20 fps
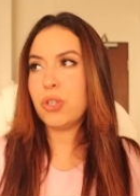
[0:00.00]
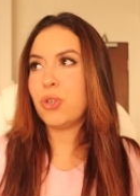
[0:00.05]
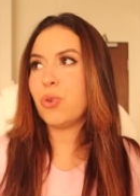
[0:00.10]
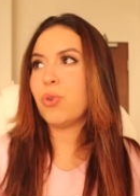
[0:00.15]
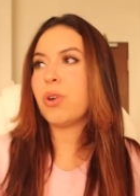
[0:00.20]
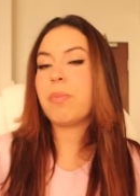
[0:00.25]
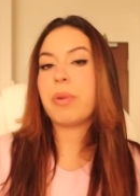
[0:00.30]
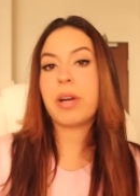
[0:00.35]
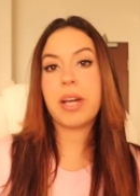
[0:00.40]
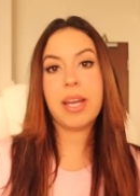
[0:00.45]

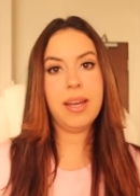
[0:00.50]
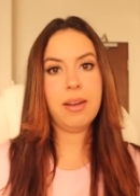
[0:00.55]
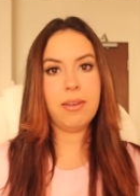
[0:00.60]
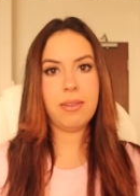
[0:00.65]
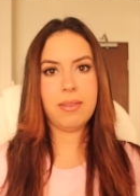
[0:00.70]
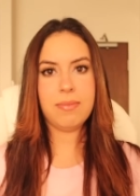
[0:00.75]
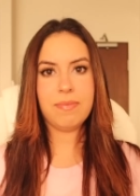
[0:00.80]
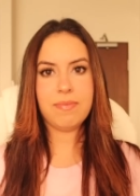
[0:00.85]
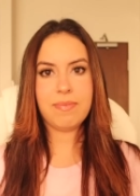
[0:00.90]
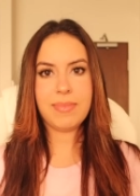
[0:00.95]
Juniper
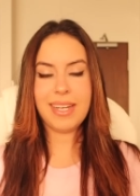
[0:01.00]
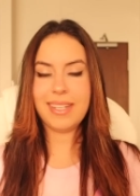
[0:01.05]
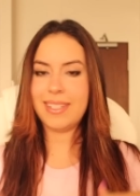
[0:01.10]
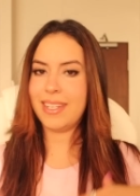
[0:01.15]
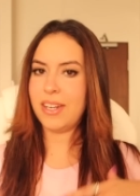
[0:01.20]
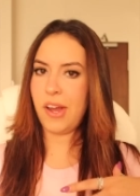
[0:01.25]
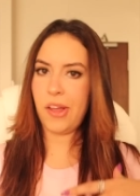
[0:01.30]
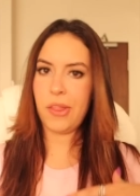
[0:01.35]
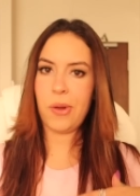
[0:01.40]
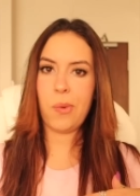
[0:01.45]
Hill
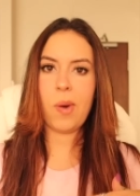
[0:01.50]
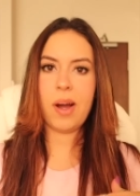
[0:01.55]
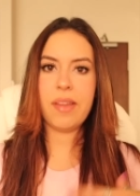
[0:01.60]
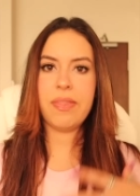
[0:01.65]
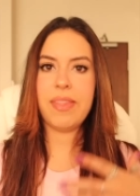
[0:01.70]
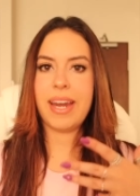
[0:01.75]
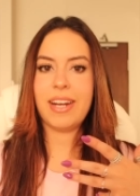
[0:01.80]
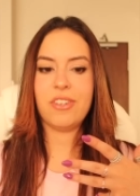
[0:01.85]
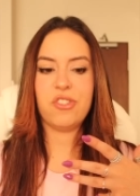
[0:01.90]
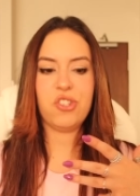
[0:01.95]
is another
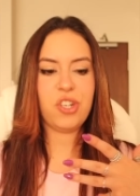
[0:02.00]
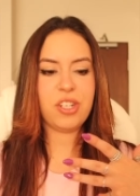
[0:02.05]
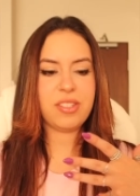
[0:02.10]
one that is